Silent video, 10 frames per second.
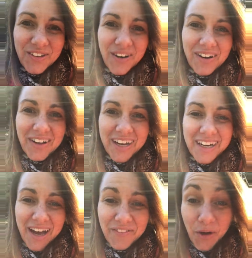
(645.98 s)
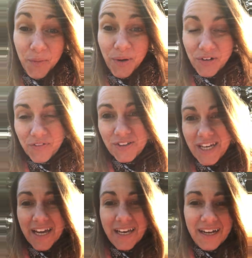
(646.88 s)
you all, and have a wonderful
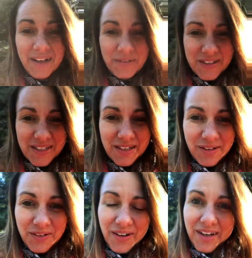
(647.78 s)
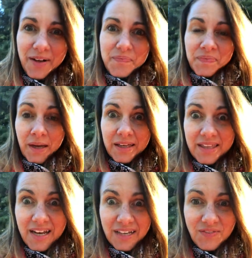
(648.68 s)
day, and I will see you in
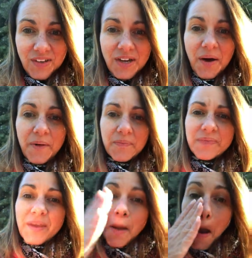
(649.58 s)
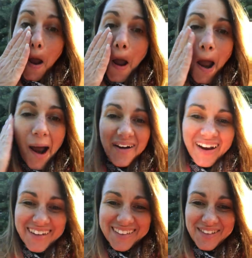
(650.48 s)
the next video. All
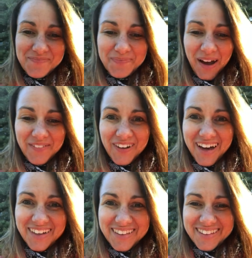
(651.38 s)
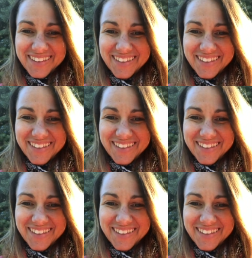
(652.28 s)
right. Bye for now.